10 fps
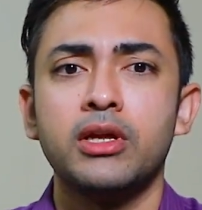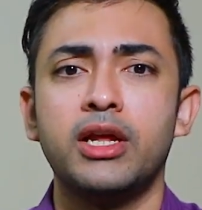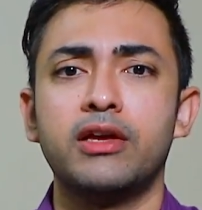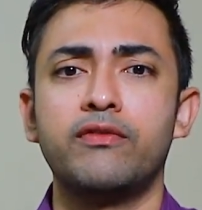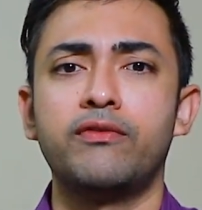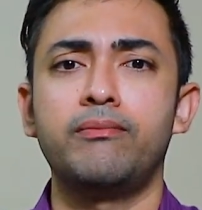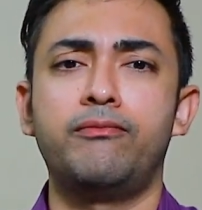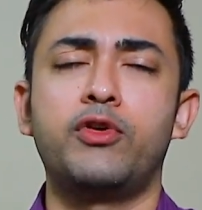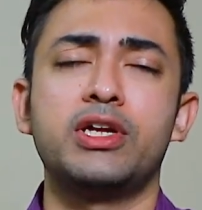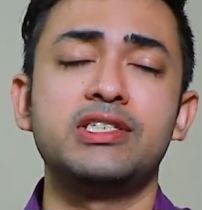Like
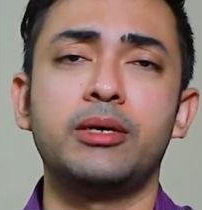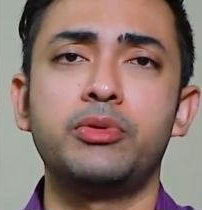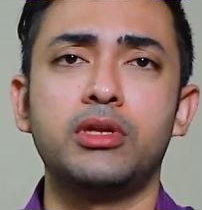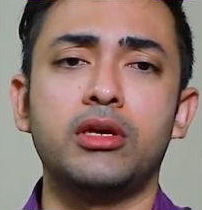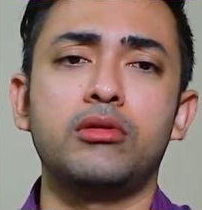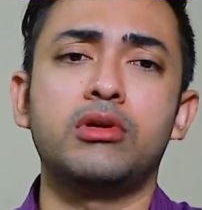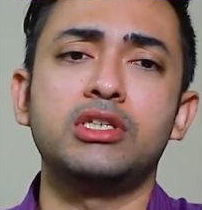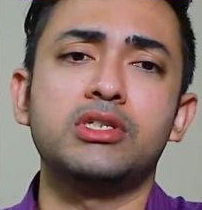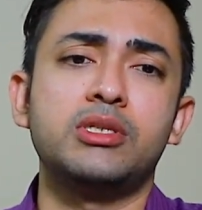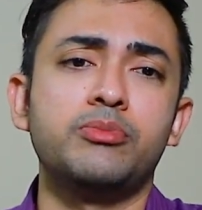for example, like you
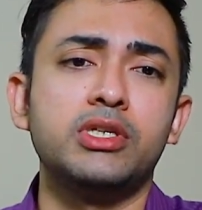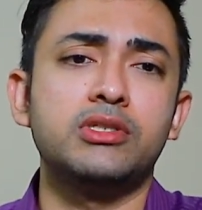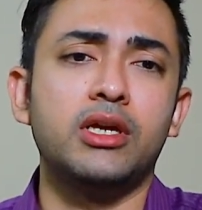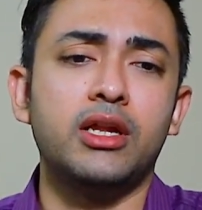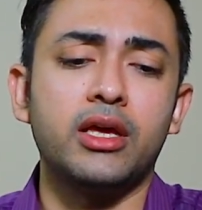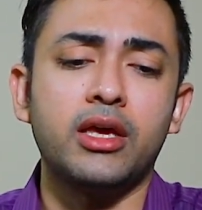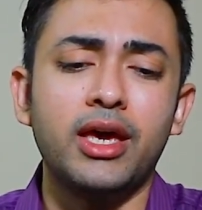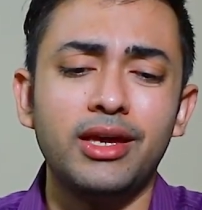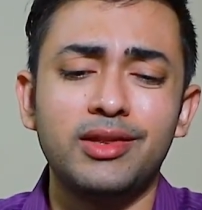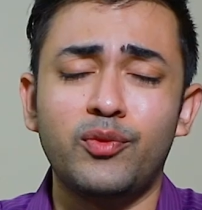can just simply say like,
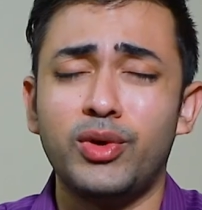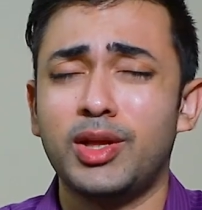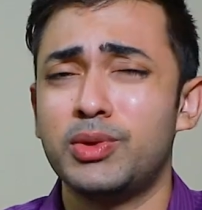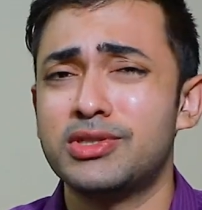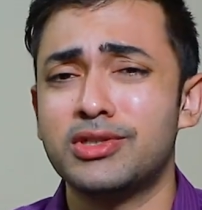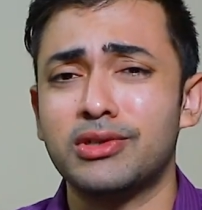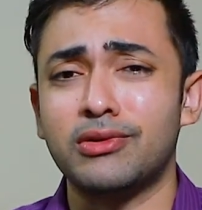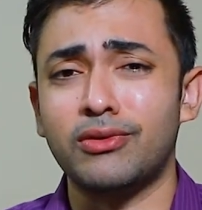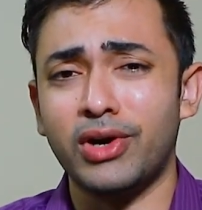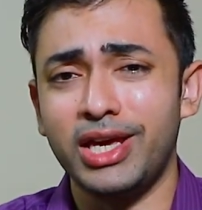hey, the weather was
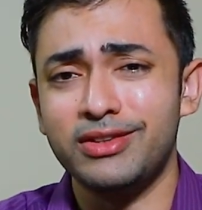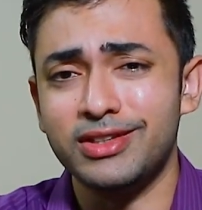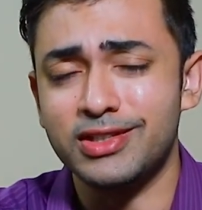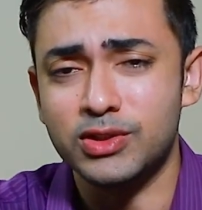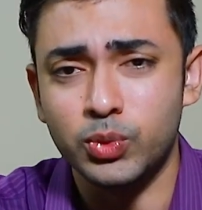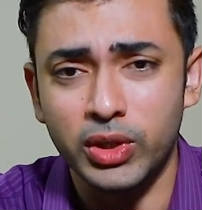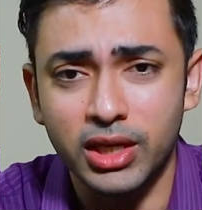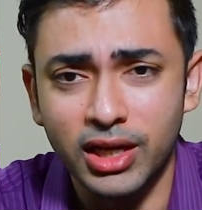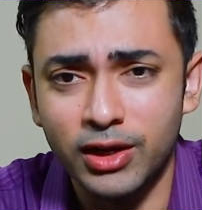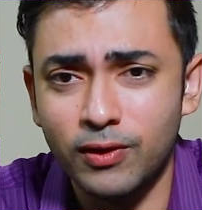crazy this
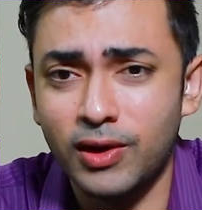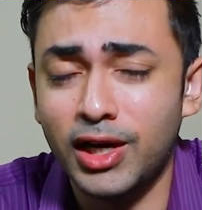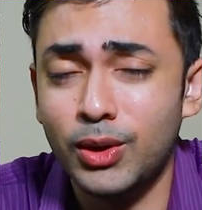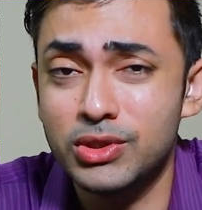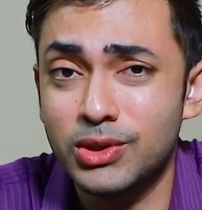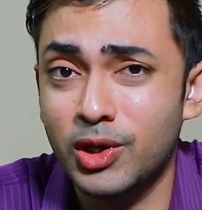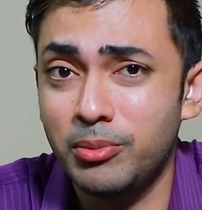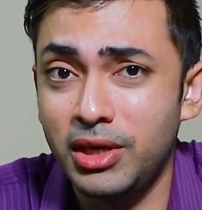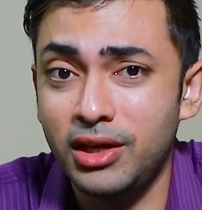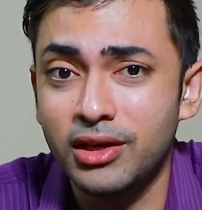week. I don't know how it's going to
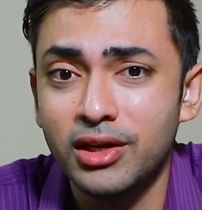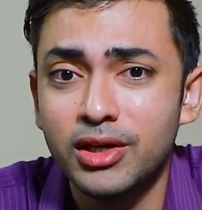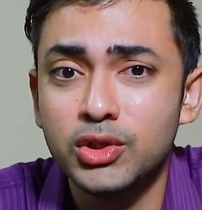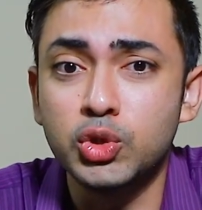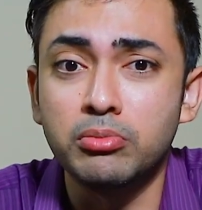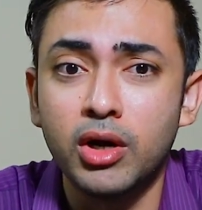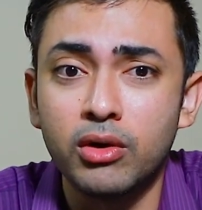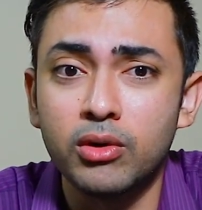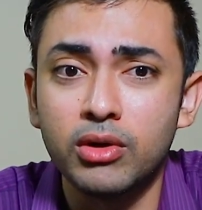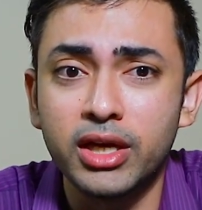be
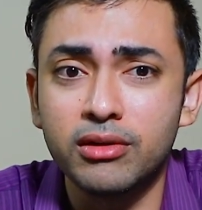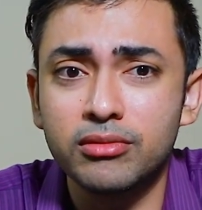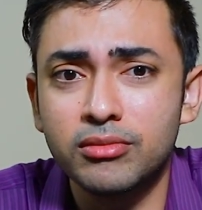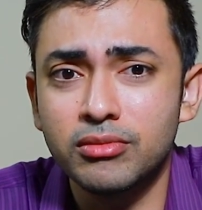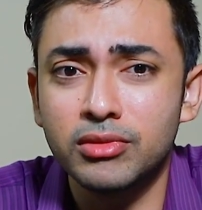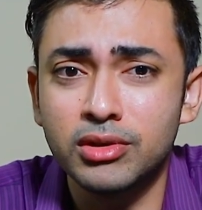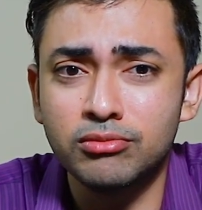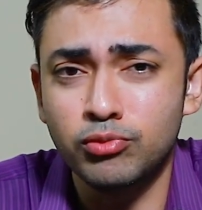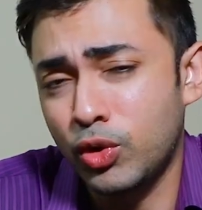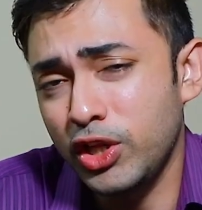tomorrow. Like,
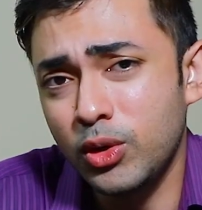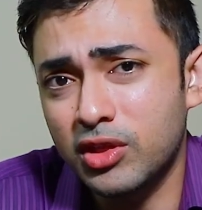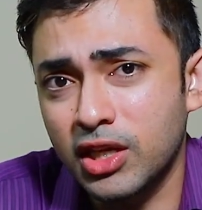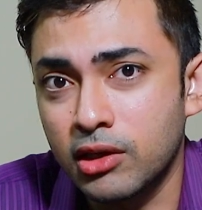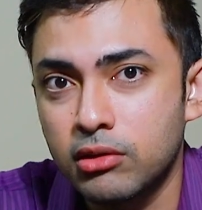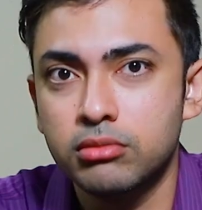what do you think?